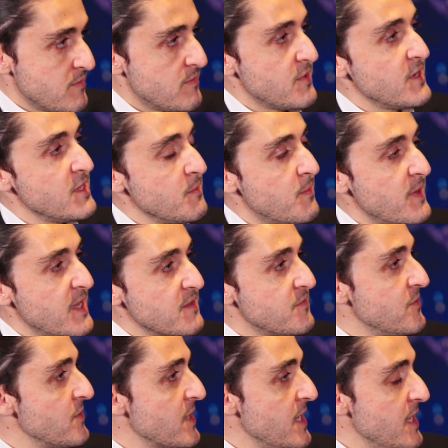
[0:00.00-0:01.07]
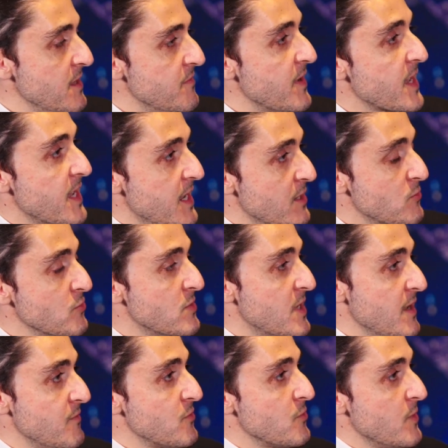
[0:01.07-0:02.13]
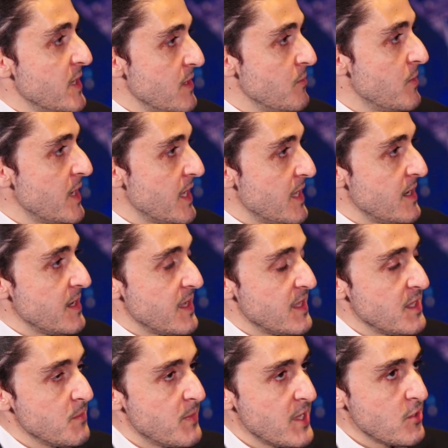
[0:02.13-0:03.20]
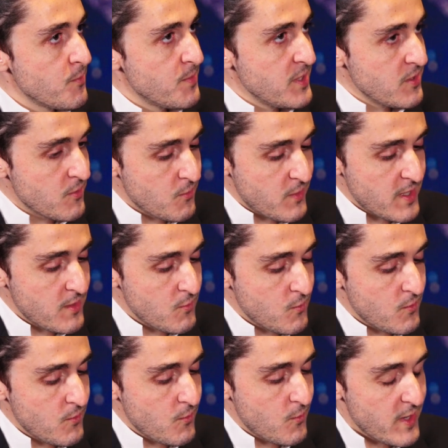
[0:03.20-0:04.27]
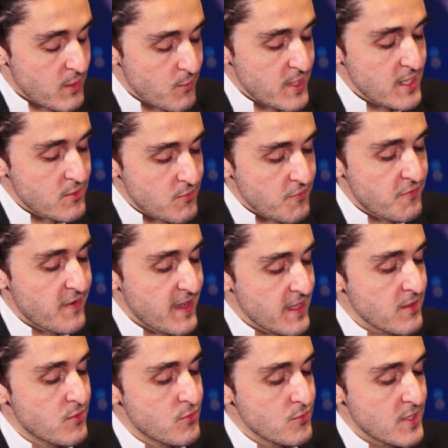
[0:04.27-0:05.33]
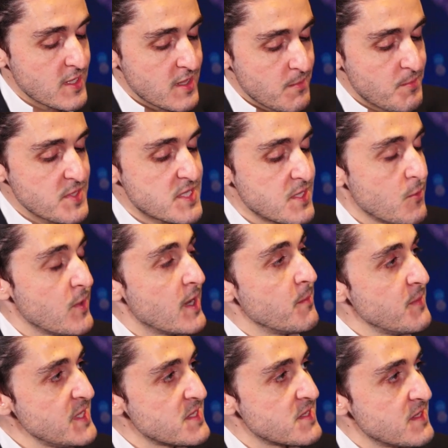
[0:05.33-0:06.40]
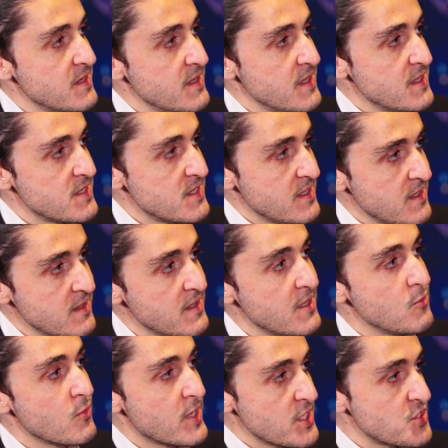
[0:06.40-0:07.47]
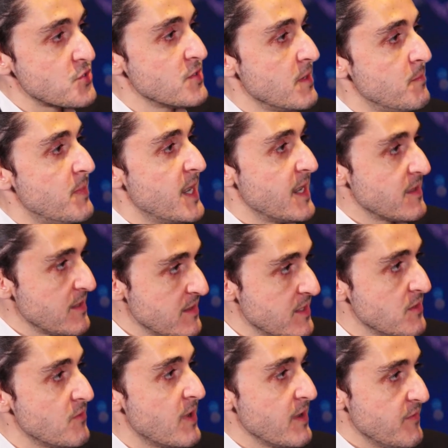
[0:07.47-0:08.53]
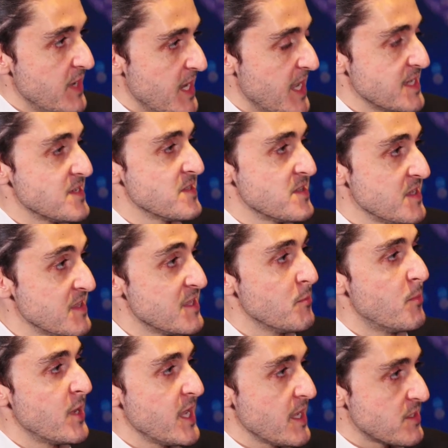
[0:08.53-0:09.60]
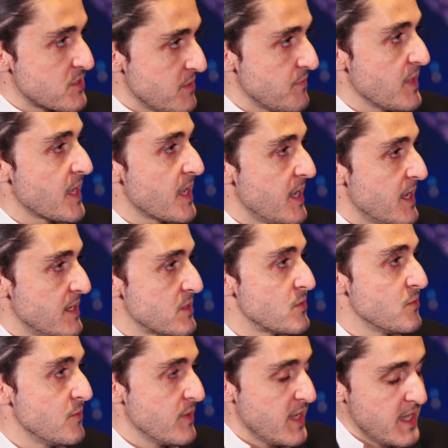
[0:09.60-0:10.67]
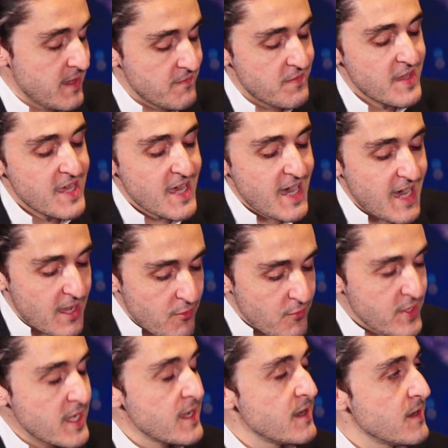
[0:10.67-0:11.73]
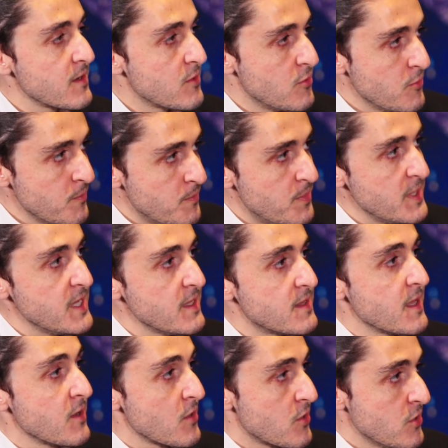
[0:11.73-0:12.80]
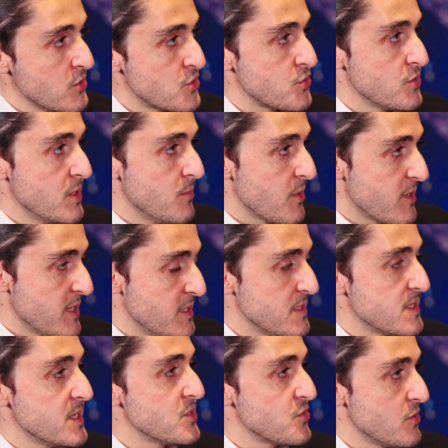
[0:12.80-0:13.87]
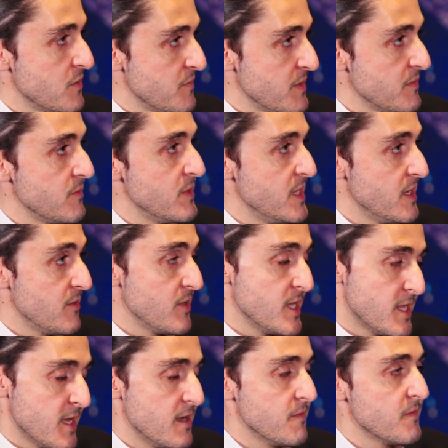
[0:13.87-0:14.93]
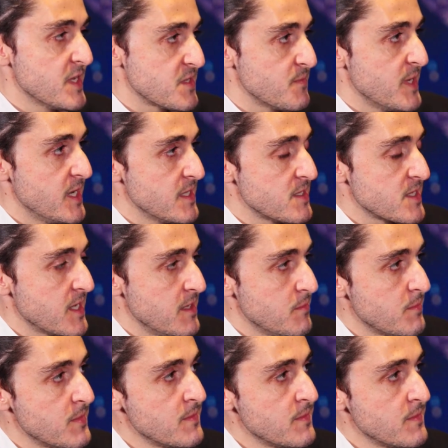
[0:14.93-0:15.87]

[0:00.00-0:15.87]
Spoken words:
Trading platform gave a car to drive to anyone, and in my opinion, where we need to fine tune and the piece that we are missing is in the educational part, in the driving license, in the brakes of the car, to have a real, complete and conscious democratization of the retail investment landscape.